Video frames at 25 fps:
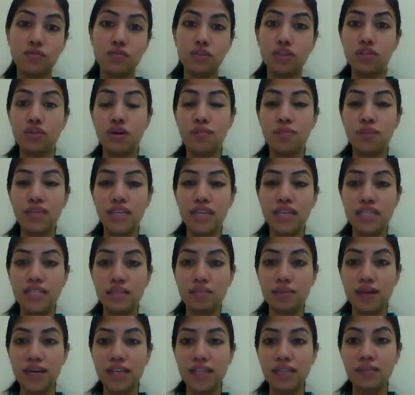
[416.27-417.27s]
were
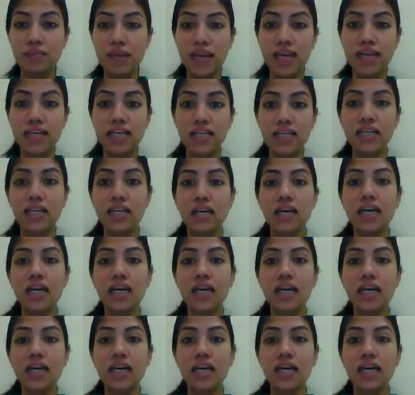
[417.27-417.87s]
dominated by the black.